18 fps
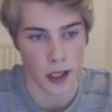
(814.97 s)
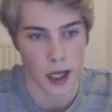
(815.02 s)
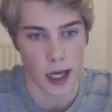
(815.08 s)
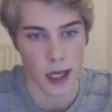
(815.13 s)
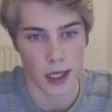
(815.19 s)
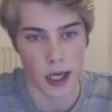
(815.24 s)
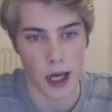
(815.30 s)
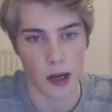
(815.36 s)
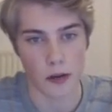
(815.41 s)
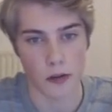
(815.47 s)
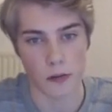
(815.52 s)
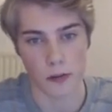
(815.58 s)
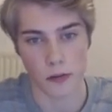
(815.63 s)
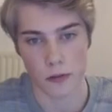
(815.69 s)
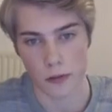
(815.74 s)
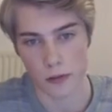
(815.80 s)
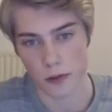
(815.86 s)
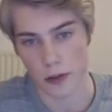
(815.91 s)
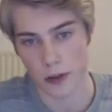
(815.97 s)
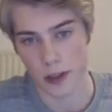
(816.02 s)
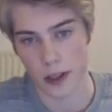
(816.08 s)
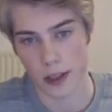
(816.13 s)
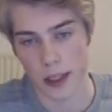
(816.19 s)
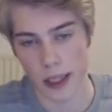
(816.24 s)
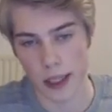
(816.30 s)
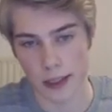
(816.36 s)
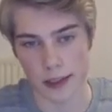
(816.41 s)
And now the
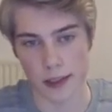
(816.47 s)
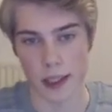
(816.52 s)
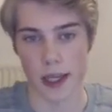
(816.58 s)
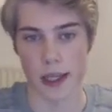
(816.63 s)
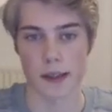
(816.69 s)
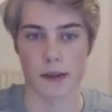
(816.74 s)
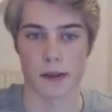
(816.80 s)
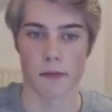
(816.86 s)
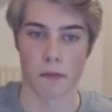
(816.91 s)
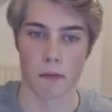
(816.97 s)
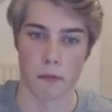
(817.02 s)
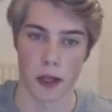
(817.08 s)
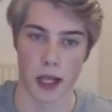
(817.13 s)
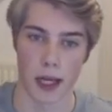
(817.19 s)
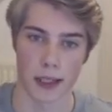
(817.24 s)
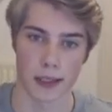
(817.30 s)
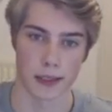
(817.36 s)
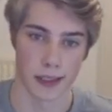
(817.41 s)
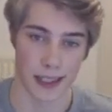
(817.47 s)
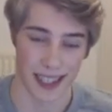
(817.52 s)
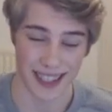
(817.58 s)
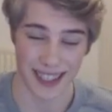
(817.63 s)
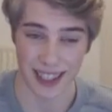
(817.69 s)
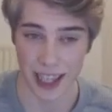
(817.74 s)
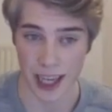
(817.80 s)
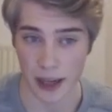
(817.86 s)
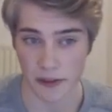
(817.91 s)
thing is that black
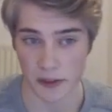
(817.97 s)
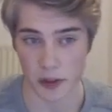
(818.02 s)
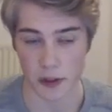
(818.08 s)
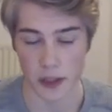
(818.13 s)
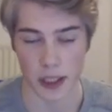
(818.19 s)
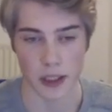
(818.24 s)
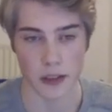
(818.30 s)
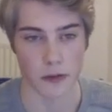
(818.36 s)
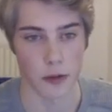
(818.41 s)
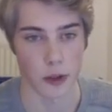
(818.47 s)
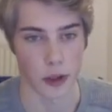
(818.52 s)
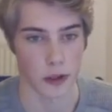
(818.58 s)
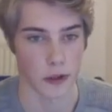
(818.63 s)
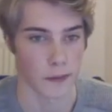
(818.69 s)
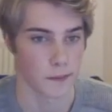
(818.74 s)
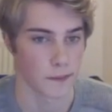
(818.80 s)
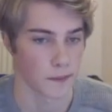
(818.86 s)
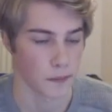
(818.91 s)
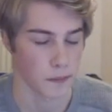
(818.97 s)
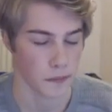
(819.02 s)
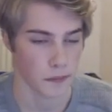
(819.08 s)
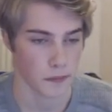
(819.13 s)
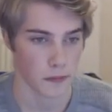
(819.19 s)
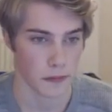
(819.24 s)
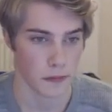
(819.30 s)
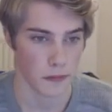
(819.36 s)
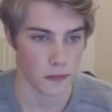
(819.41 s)
didn't have to take the rook.
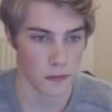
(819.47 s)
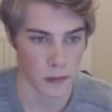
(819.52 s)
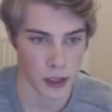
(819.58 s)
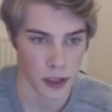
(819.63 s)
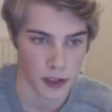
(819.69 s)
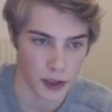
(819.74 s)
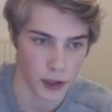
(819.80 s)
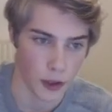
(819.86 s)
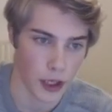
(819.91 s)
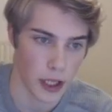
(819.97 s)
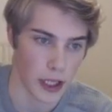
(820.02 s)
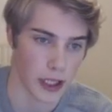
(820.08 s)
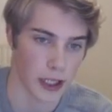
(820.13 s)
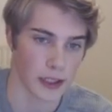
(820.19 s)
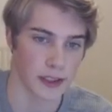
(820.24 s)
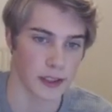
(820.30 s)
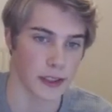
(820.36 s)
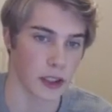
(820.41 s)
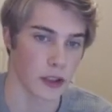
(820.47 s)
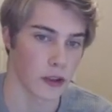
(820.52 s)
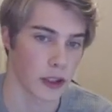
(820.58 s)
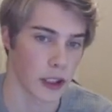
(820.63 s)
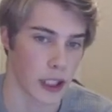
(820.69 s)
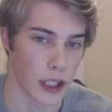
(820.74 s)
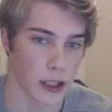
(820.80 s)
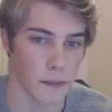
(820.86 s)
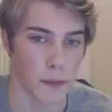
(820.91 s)
So they can still
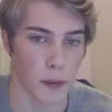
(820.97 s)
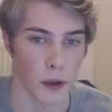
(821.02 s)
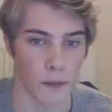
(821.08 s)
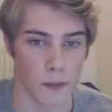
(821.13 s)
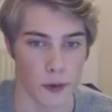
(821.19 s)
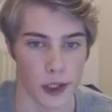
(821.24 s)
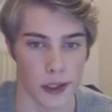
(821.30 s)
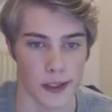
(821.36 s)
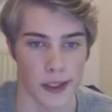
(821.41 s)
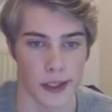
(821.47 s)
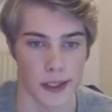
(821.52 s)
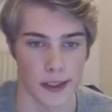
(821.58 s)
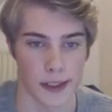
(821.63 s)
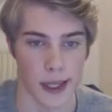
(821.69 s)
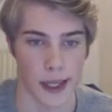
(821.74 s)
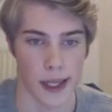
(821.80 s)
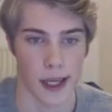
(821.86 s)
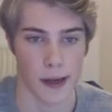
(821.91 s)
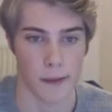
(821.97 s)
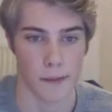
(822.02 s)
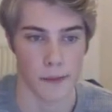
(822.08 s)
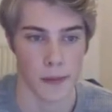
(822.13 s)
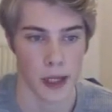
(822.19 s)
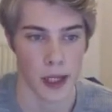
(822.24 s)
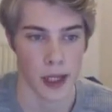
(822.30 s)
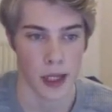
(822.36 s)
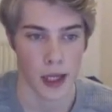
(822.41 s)
keep on pressing this endgame.
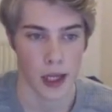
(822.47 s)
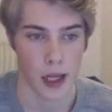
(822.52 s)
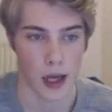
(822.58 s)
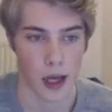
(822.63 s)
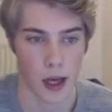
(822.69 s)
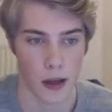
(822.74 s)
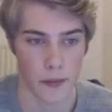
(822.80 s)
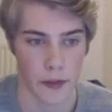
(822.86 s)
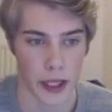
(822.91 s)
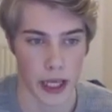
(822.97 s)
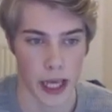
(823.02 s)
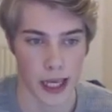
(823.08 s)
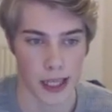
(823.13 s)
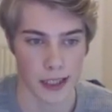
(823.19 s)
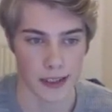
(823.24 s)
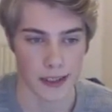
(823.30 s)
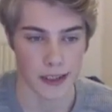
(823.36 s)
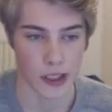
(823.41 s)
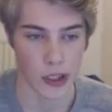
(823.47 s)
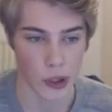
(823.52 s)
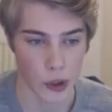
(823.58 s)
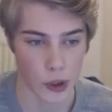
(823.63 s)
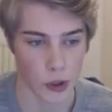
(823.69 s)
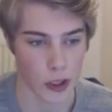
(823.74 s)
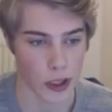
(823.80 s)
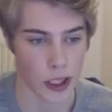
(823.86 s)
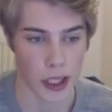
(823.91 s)
Um, the king is
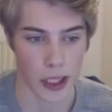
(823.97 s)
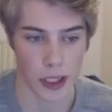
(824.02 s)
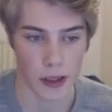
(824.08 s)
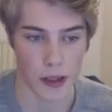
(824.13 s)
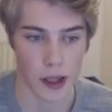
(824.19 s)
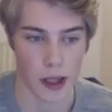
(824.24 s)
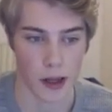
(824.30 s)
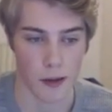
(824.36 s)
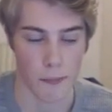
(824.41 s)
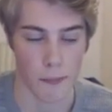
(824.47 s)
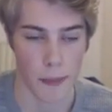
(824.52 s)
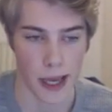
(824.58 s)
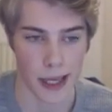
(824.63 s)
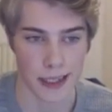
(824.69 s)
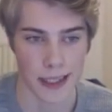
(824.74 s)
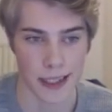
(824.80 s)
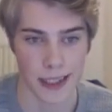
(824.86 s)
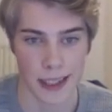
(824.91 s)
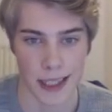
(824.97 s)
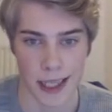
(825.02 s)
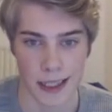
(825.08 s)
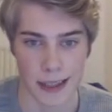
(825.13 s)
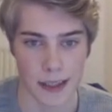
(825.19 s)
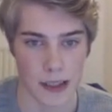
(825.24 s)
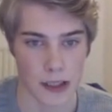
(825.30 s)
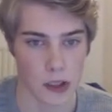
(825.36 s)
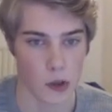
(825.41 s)
still in a mating
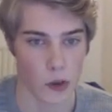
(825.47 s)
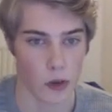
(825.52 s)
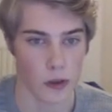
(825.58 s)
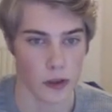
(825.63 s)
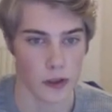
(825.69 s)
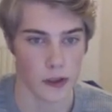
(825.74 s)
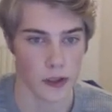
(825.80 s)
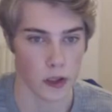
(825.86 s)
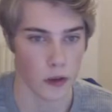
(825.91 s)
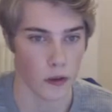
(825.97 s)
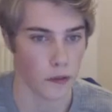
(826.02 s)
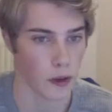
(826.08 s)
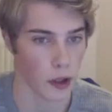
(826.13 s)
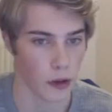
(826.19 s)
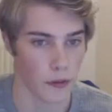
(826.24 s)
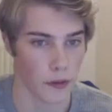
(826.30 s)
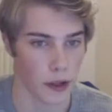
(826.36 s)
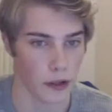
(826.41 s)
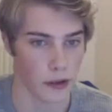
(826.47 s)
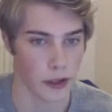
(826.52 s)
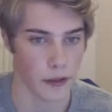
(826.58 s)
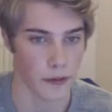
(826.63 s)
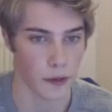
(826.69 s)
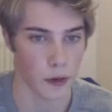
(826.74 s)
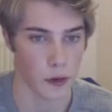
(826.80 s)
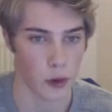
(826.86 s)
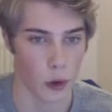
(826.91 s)
net, so it's still very, very
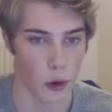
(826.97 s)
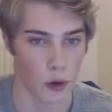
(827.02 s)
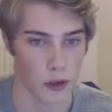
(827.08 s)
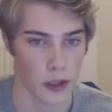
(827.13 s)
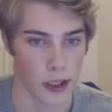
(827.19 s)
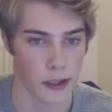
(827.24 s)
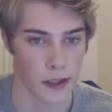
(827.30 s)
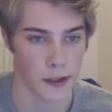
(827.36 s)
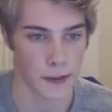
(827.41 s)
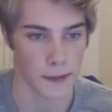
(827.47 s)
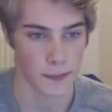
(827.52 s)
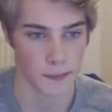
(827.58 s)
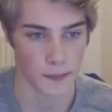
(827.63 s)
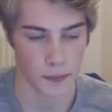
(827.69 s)
difficult to hold this.